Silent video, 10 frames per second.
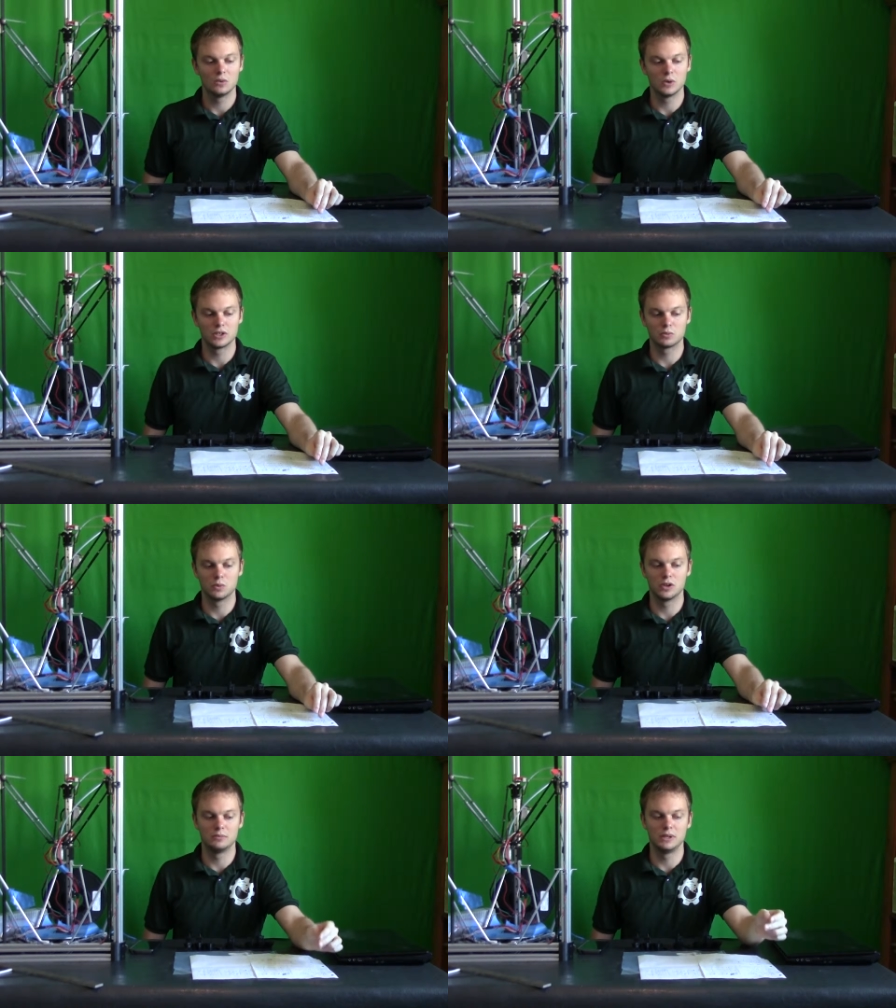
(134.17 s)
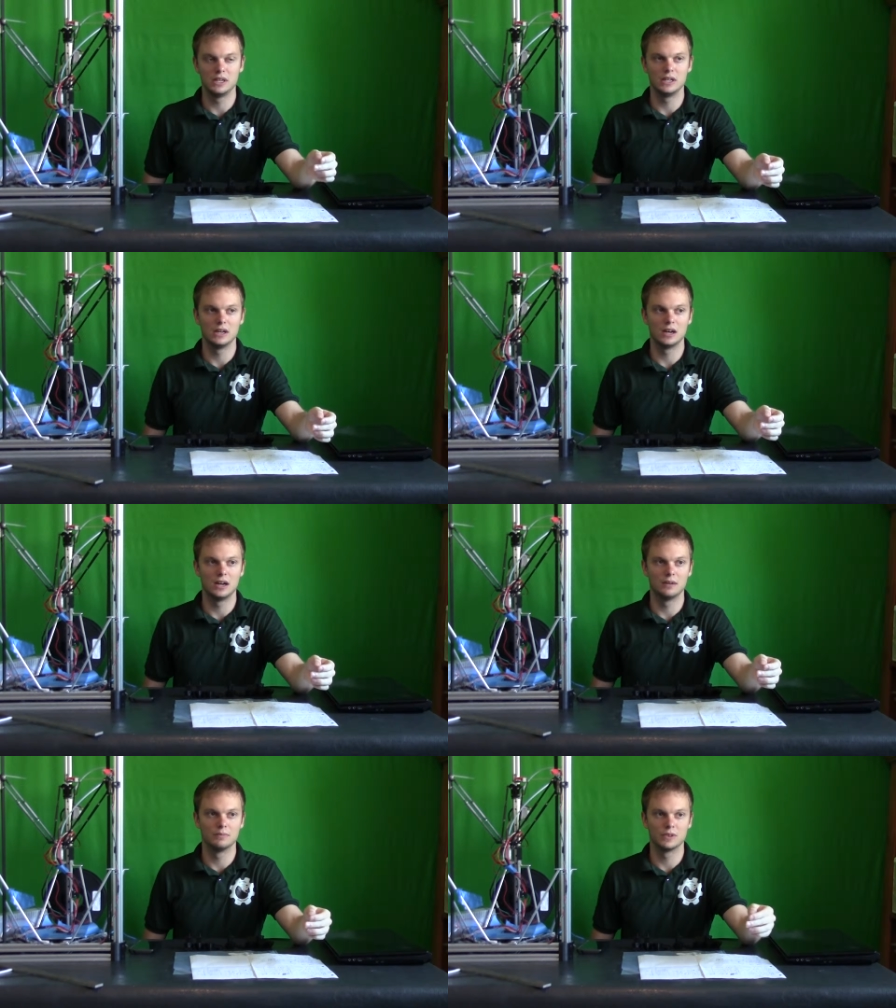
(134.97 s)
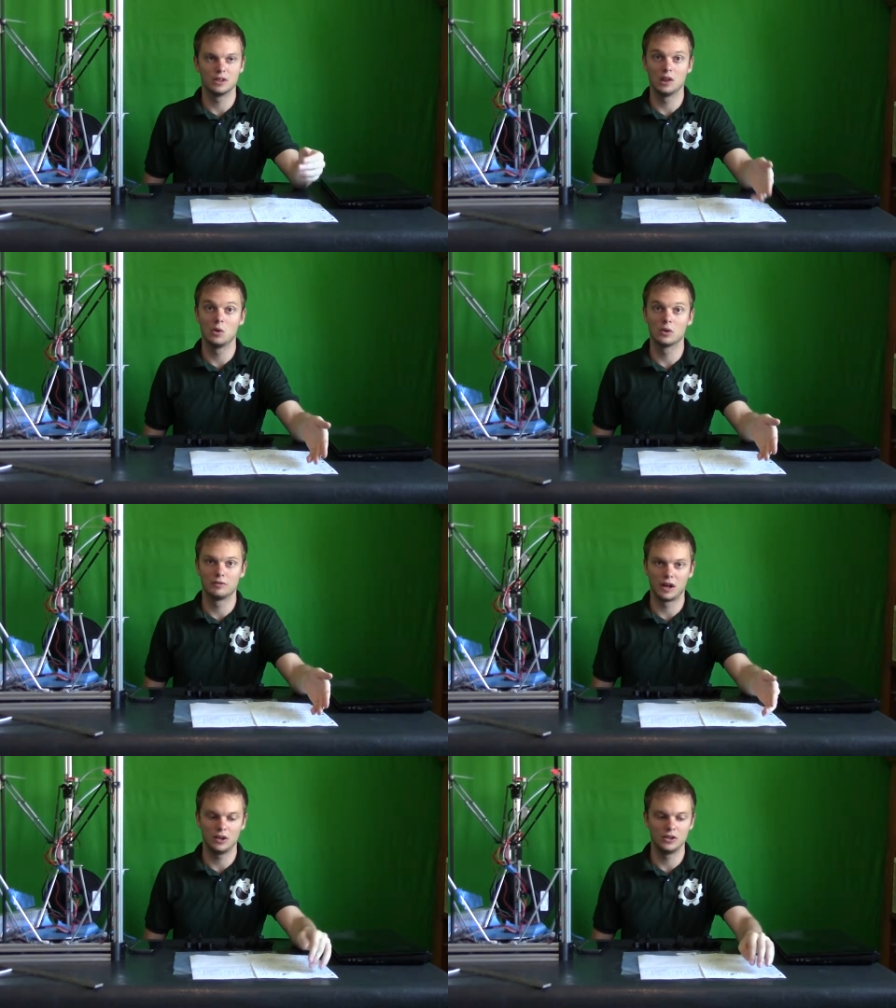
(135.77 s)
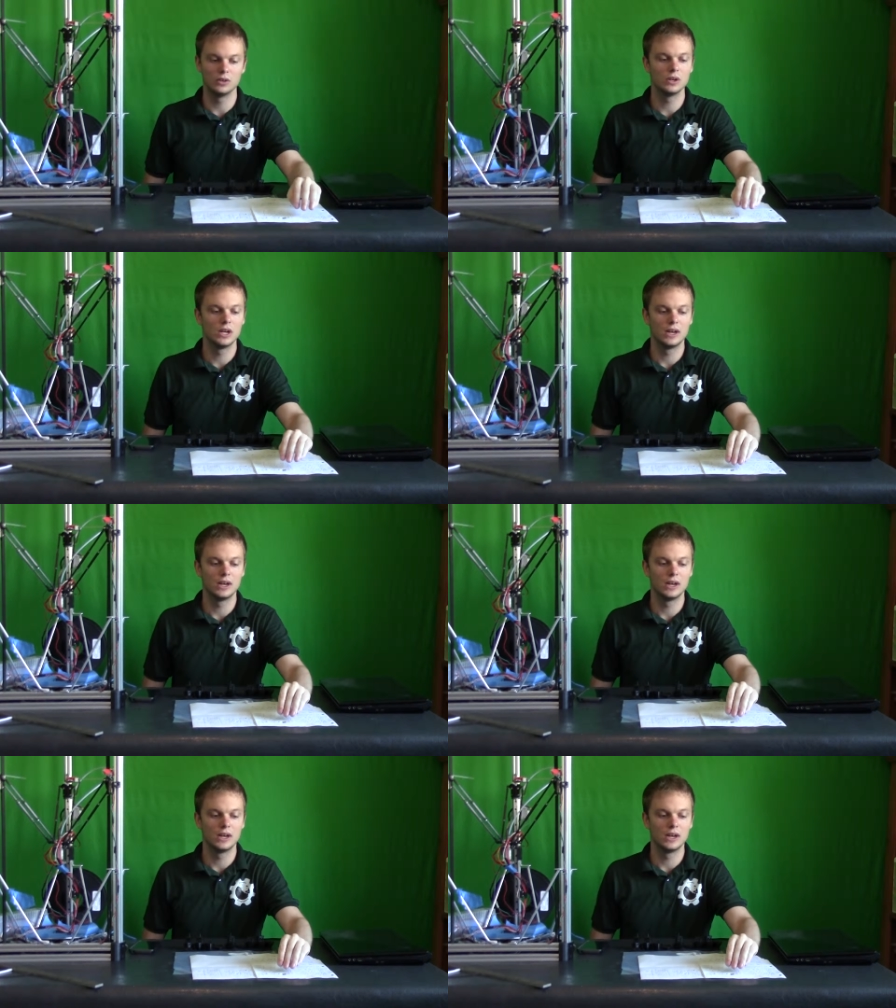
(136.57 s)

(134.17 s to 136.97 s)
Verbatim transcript: which would be um, the lower value,